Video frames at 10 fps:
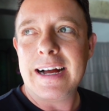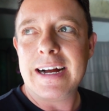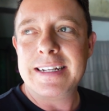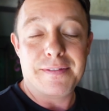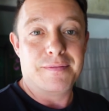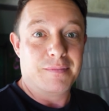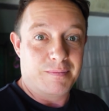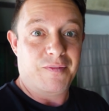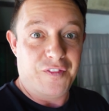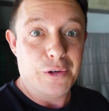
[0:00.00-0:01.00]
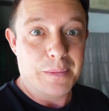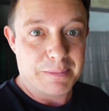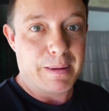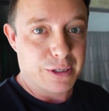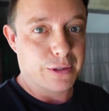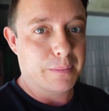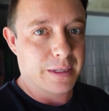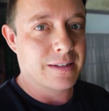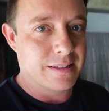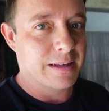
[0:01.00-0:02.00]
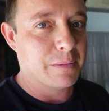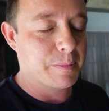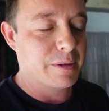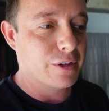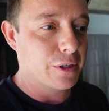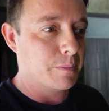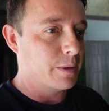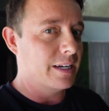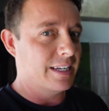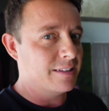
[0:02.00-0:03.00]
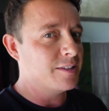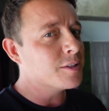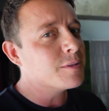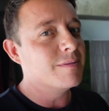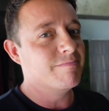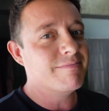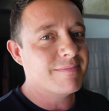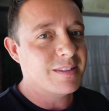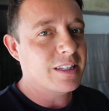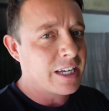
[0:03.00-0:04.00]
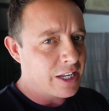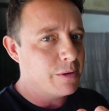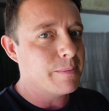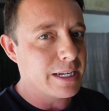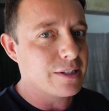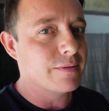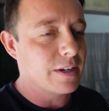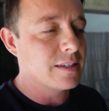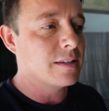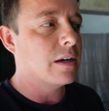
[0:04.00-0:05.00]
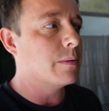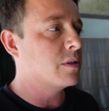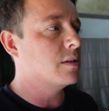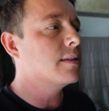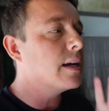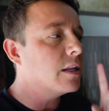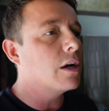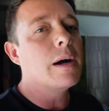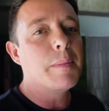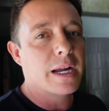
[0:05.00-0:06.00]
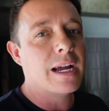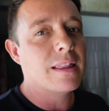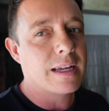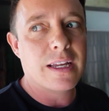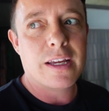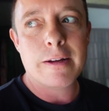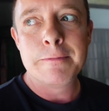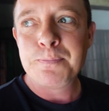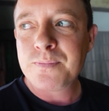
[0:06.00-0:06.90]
I didn't film his bedroom because I would be rude, but it just, can you imagine, right? So I was just like, "No, I'm okay, thank you."